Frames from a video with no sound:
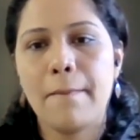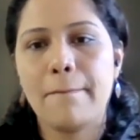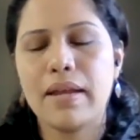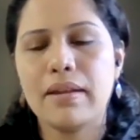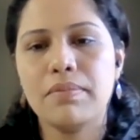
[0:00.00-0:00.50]

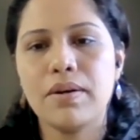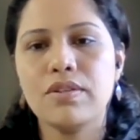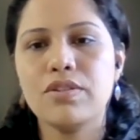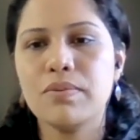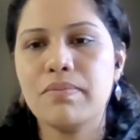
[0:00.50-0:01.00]
banned about
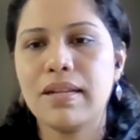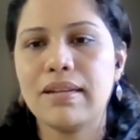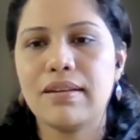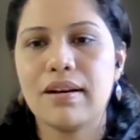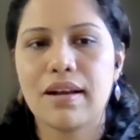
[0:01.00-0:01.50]
2
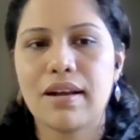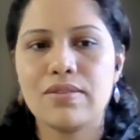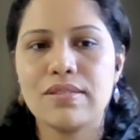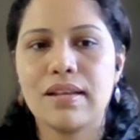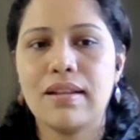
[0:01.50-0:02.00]
million
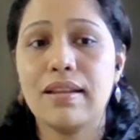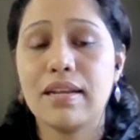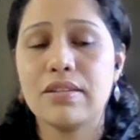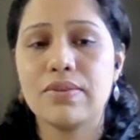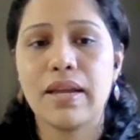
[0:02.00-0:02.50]
accounts
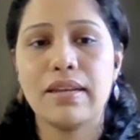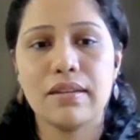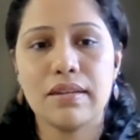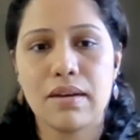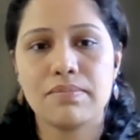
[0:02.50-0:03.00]
linked to
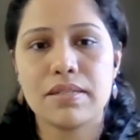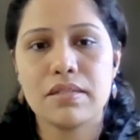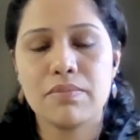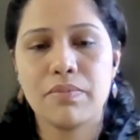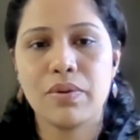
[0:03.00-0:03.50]
Indian
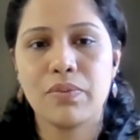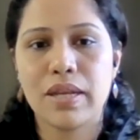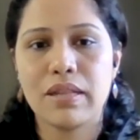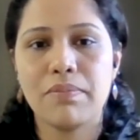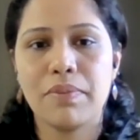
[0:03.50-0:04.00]
numbers
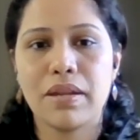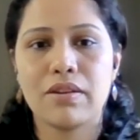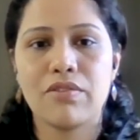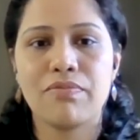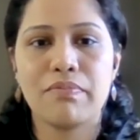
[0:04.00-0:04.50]
between the period
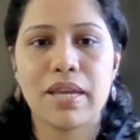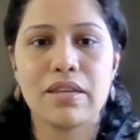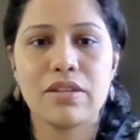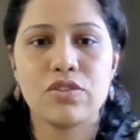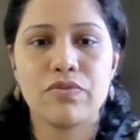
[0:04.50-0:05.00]
of
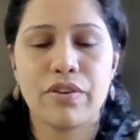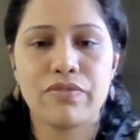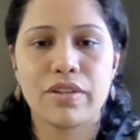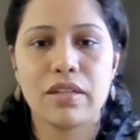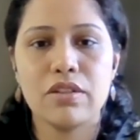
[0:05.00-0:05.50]
May
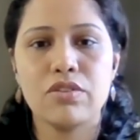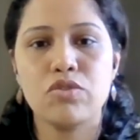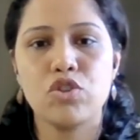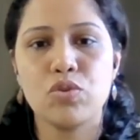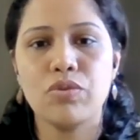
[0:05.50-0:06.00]
15th to
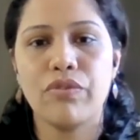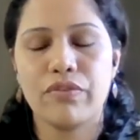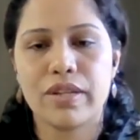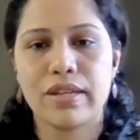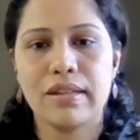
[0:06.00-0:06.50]
June
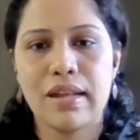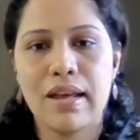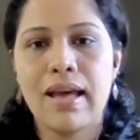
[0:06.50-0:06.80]
15th,